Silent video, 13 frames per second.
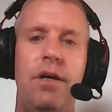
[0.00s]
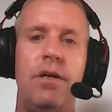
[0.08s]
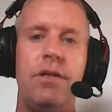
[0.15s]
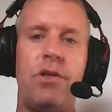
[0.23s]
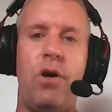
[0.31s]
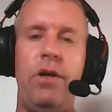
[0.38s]

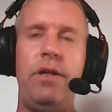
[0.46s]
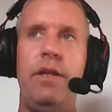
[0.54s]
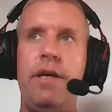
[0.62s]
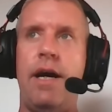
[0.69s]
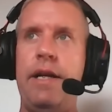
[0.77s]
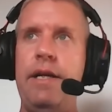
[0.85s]
So
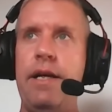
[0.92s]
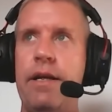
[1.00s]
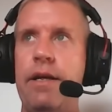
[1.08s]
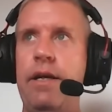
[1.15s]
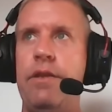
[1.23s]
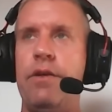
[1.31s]
the idea
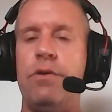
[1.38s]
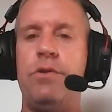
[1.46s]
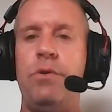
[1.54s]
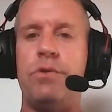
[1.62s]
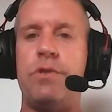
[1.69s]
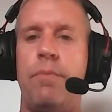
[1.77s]
to either
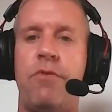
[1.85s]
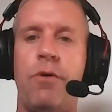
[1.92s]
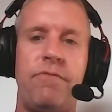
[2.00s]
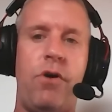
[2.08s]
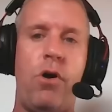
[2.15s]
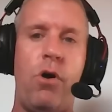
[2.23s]
do some
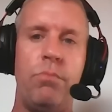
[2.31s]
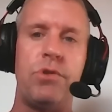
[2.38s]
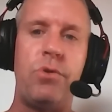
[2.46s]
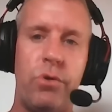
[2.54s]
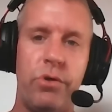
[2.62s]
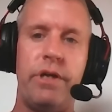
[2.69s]
form of
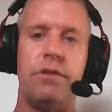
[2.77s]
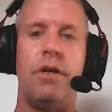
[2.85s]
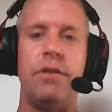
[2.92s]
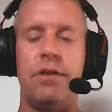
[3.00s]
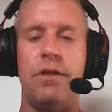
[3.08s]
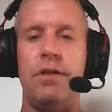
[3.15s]
homeschooling or
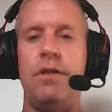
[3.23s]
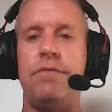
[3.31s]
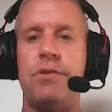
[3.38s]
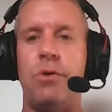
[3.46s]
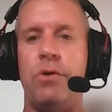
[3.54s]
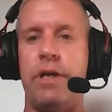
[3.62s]
alternative
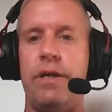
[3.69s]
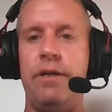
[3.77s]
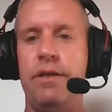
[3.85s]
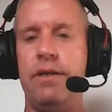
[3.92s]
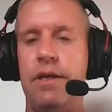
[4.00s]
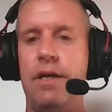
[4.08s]

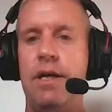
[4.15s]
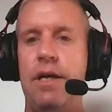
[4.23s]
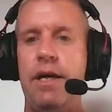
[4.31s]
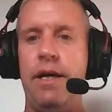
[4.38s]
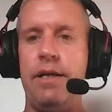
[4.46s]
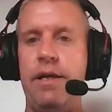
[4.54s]
schooling
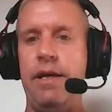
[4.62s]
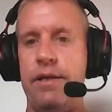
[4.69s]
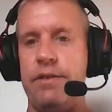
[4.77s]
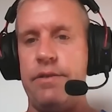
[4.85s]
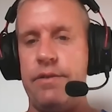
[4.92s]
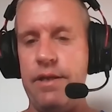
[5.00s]
is
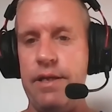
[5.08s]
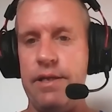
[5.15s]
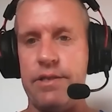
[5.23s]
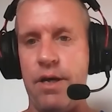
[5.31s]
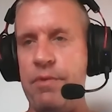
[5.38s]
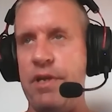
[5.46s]
is,
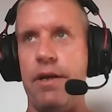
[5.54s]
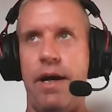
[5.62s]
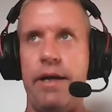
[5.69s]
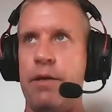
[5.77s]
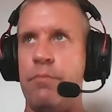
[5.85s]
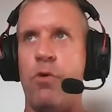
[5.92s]
is something that
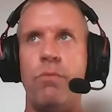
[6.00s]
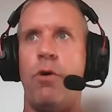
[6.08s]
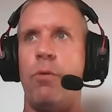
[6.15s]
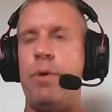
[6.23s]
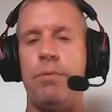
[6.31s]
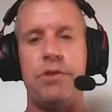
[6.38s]
I think more and
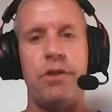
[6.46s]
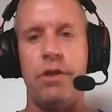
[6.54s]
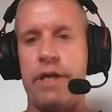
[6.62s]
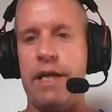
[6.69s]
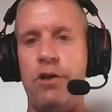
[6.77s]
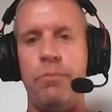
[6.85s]
more people should
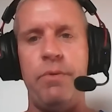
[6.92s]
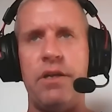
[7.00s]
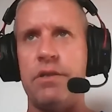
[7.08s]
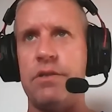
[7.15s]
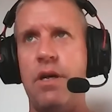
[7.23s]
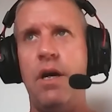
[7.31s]
look into
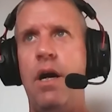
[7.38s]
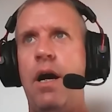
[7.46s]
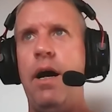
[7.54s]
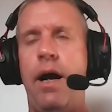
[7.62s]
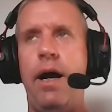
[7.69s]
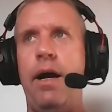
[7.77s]
because
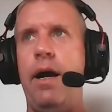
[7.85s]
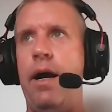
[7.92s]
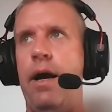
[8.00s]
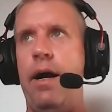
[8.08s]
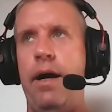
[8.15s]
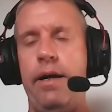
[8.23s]
I,
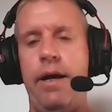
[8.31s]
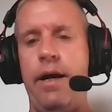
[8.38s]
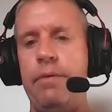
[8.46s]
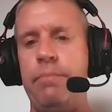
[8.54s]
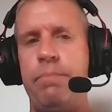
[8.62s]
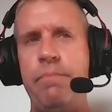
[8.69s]
I,
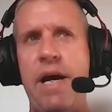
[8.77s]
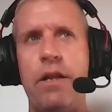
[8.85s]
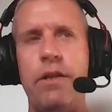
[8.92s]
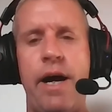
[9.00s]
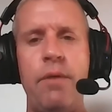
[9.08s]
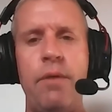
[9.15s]
I met
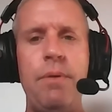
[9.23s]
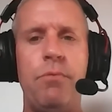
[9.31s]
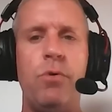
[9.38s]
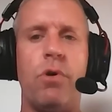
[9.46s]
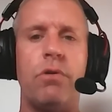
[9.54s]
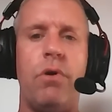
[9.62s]
a lot of
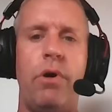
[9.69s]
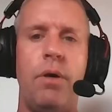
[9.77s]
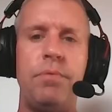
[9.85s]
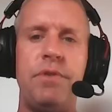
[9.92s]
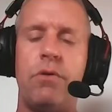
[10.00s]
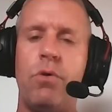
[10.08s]
people who are grown
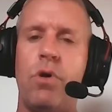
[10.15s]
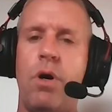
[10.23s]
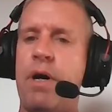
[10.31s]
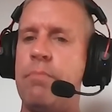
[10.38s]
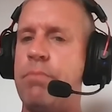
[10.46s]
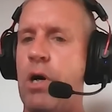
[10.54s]
ups that grew
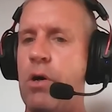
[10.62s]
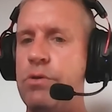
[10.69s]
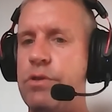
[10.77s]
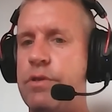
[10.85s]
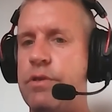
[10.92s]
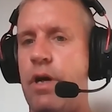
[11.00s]
up on
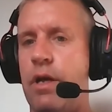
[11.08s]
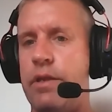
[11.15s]
boats.